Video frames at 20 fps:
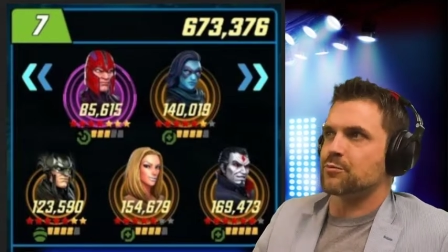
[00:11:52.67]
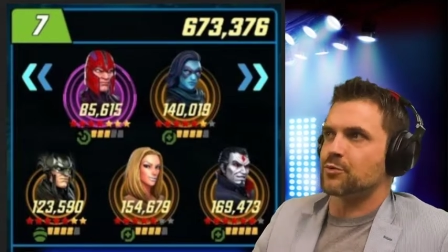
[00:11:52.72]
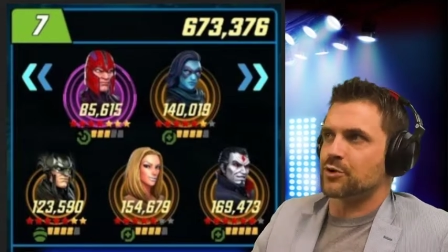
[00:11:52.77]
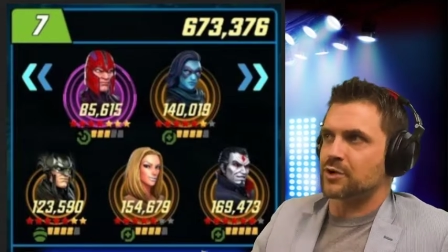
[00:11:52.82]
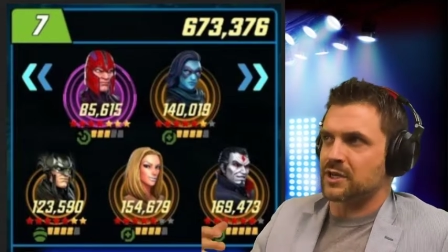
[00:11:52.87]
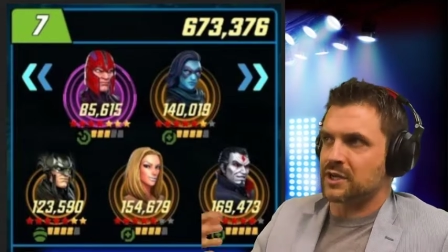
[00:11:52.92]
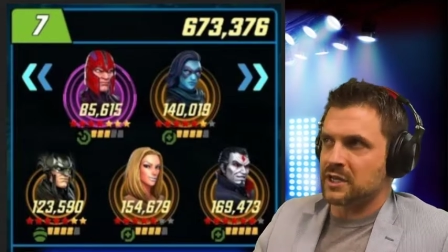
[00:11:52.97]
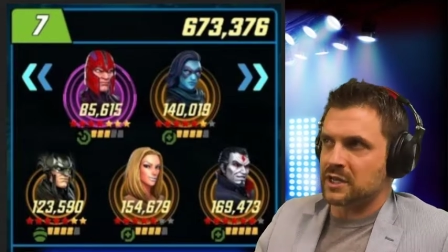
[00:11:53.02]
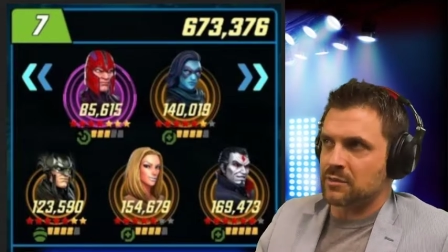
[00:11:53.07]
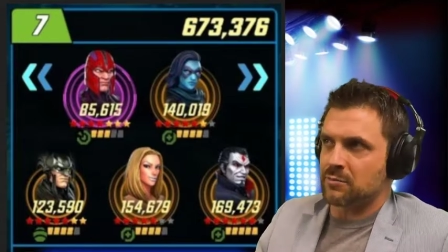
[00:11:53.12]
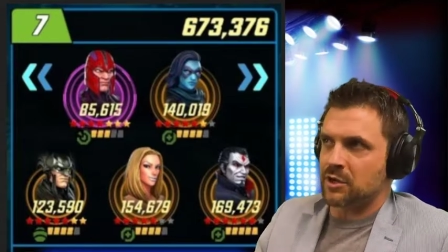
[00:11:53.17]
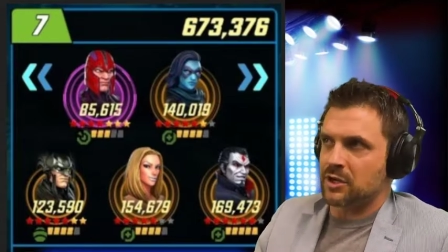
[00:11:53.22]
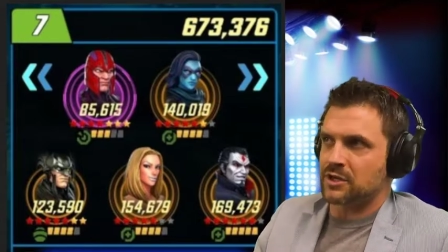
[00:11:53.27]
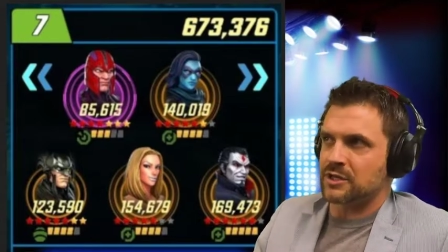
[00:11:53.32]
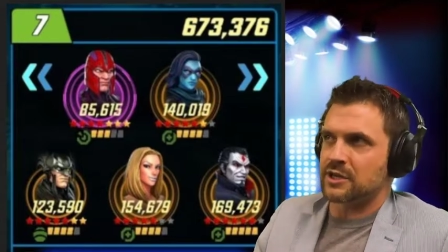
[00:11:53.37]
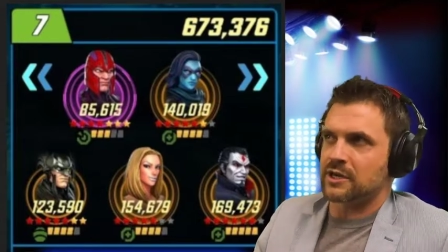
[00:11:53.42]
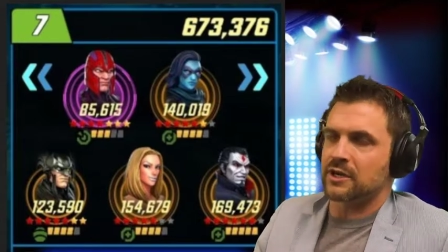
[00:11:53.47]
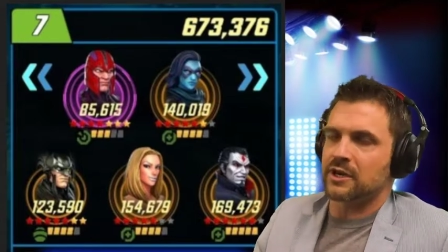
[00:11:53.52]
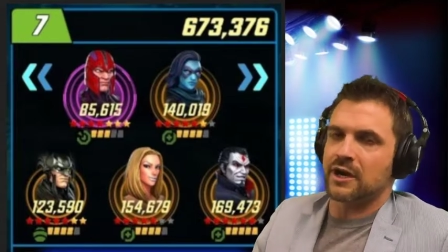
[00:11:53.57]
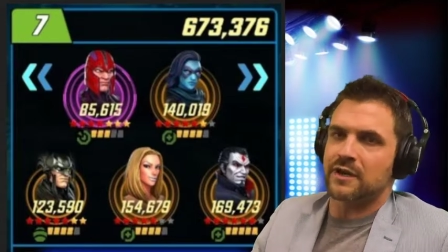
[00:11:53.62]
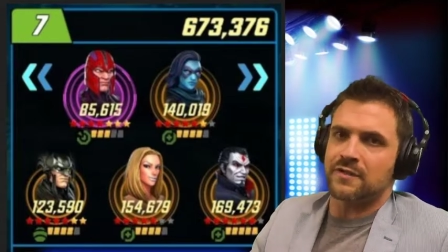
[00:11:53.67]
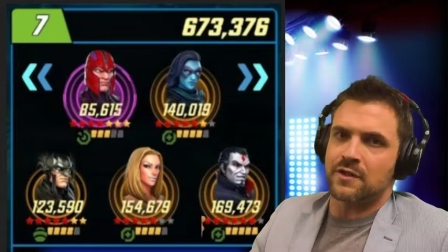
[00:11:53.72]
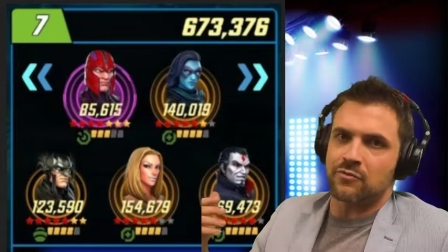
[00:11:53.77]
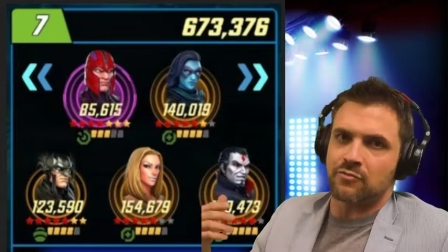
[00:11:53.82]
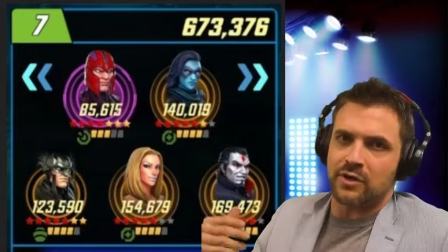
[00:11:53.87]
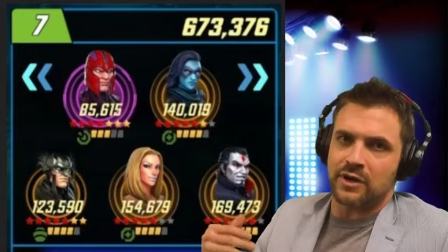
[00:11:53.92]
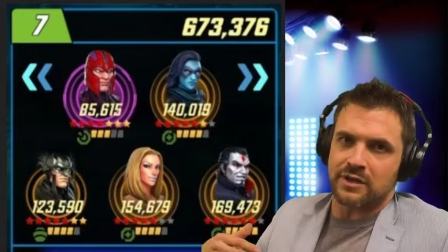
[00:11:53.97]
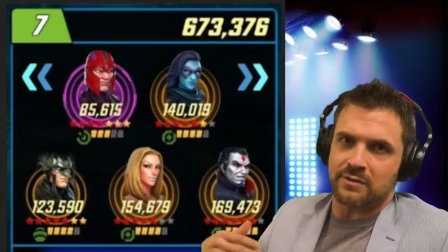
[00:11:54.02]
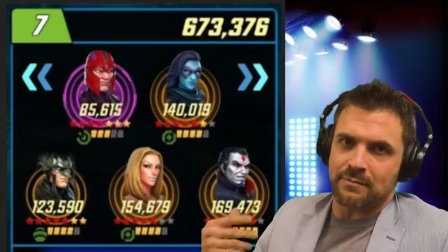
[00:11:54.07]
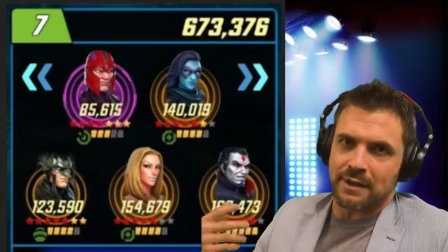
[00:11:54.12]
putting him on here, and then
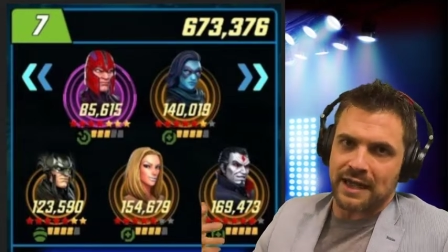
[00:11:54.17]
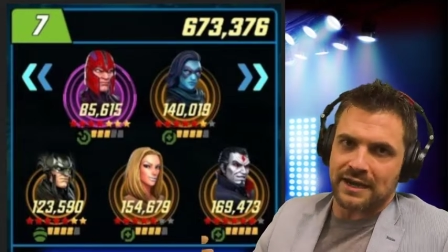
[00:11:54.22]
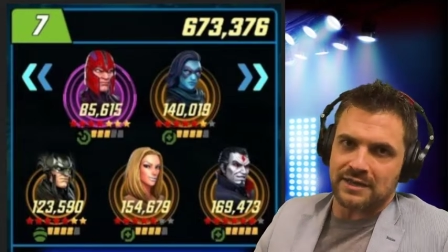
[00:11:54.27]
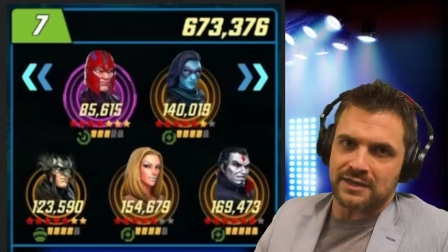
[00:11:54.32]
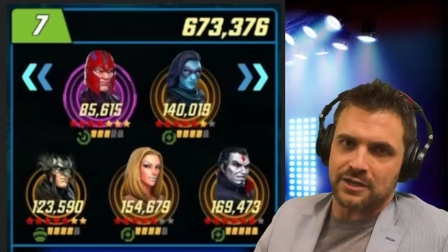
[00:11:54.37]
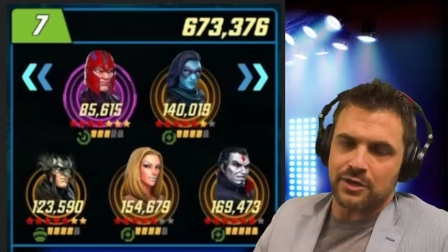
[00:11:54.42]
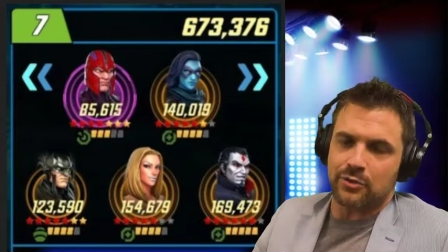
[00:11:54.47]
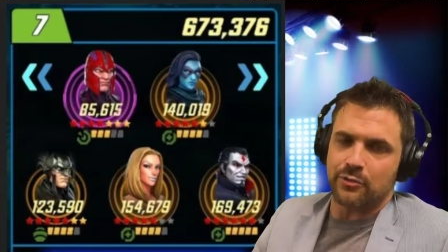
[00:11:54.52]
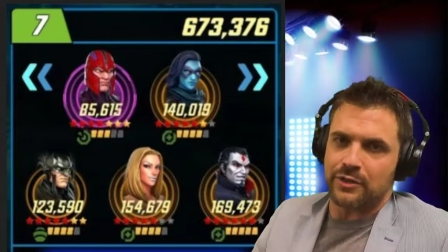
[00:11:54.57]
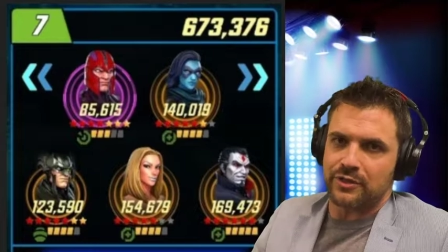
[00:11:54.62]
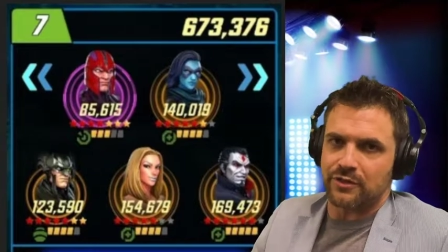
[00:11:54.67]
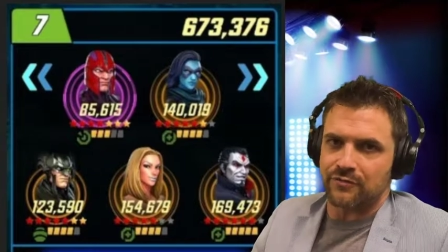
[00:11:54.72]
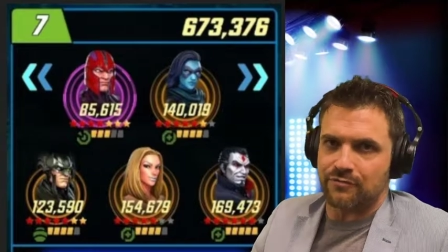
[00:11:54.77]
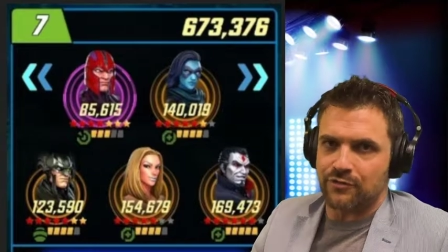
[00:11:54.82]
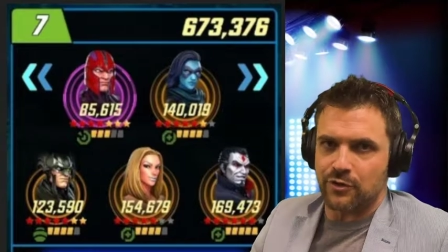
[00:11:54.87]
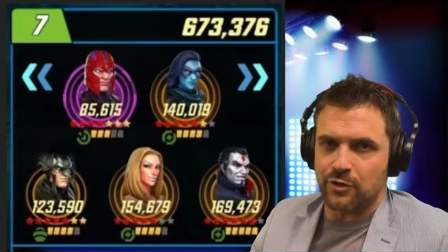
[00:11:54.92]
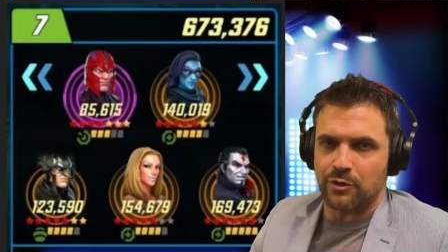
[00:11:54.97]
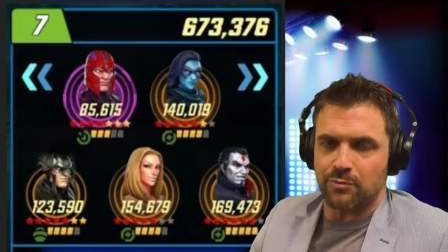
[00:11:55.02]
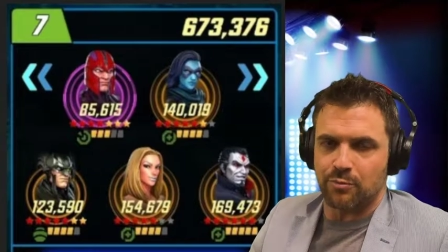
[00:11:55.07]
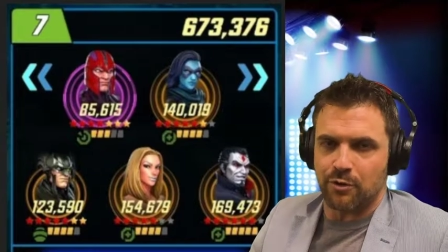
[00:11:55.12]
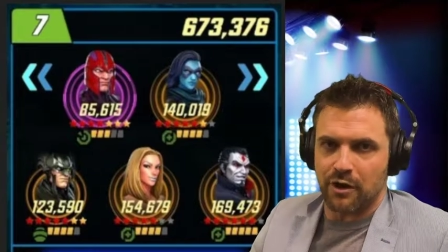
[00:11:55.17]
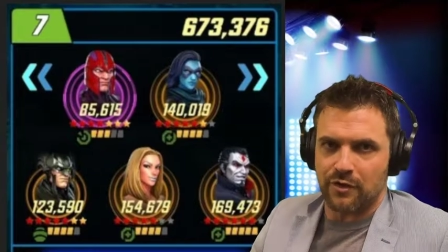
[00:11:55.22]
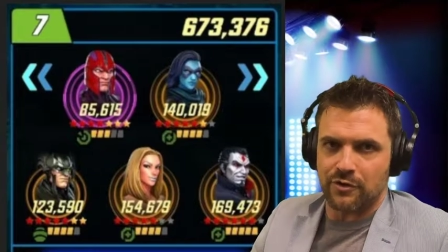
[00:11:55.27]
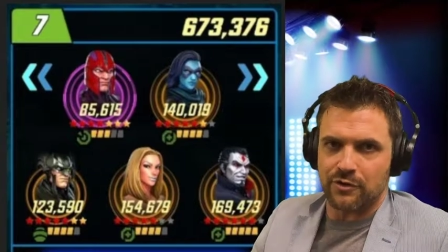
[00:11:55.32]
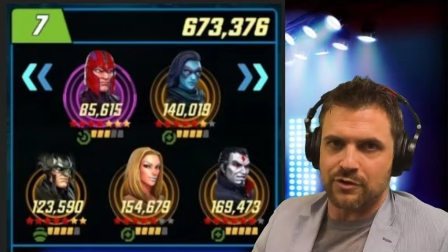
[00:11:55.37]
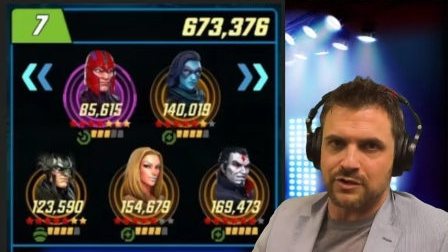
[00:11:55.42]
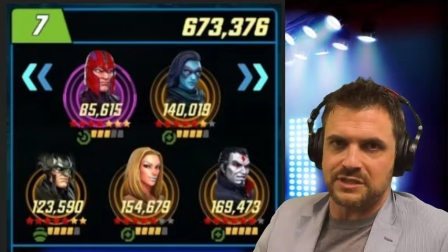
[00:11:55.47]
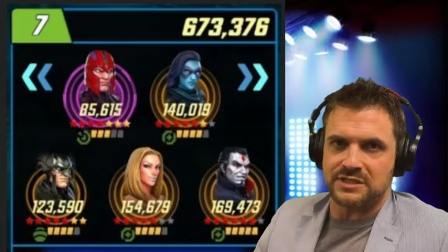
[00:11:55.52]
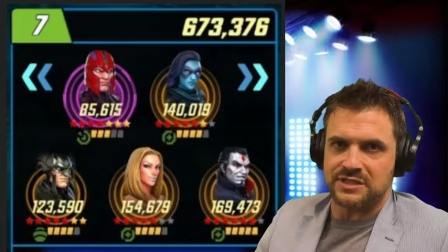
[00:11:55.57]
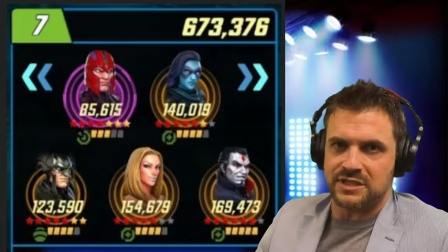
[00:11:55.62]
running Magneto with a full
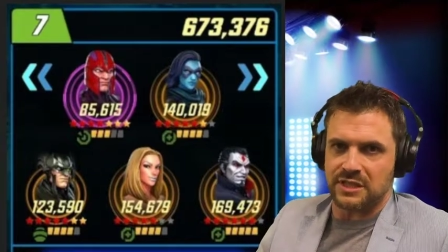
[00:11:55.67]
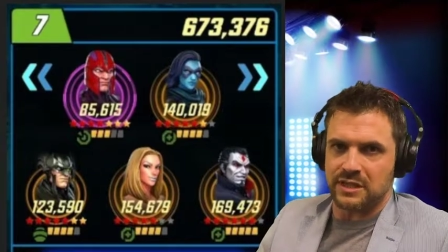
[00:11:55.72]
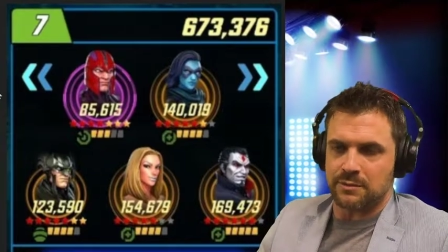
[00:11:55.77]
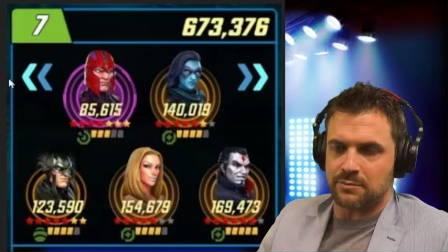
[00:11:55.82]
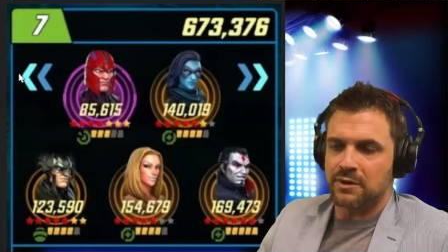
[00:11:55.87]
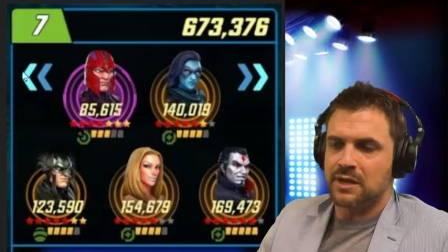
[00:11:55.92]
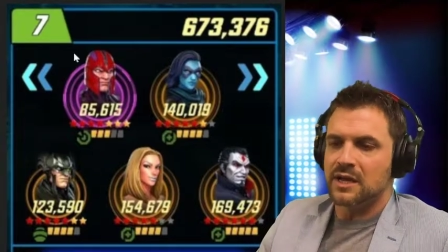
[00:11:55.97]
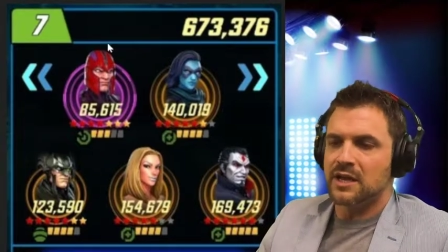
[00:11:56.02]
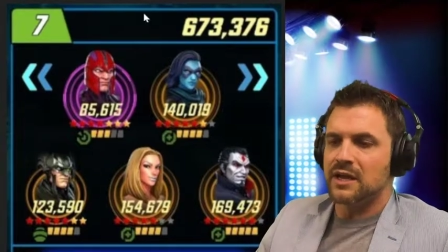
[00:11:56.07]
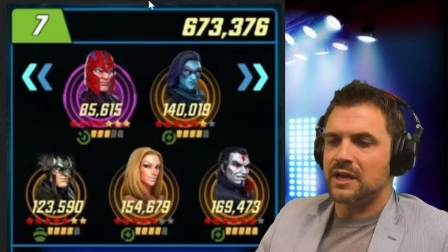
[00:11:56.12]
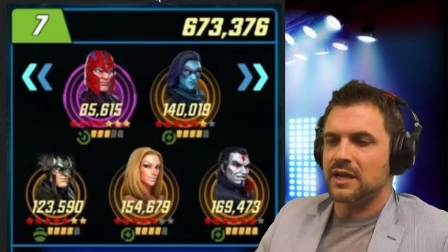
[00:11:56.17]
Brotherhood team,